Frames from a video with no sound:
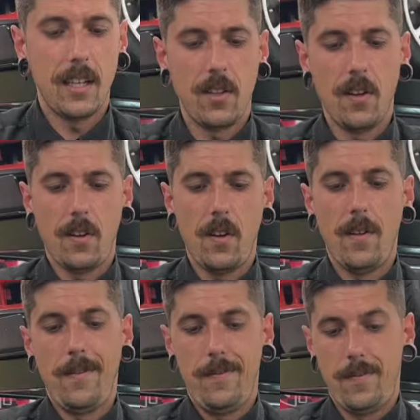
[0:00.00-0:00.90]
took
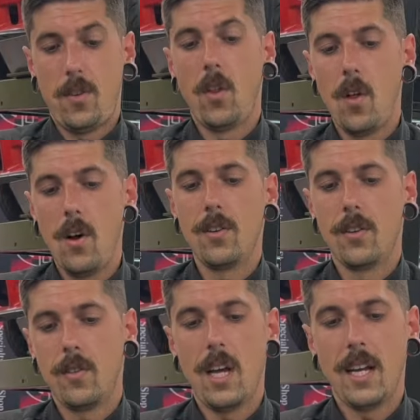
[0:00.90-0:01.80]
the longer
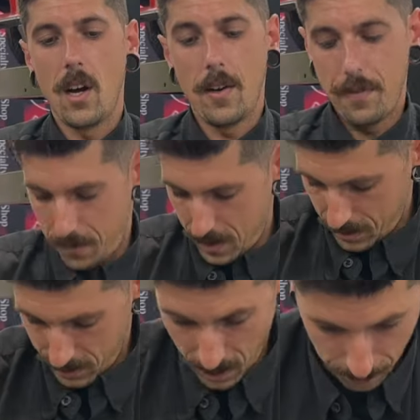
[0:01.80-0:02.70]
leg off of it and
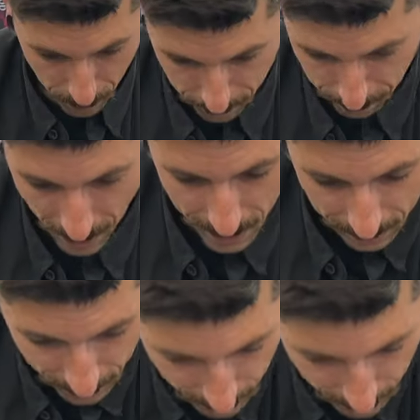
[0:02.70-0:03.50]
then I put it back.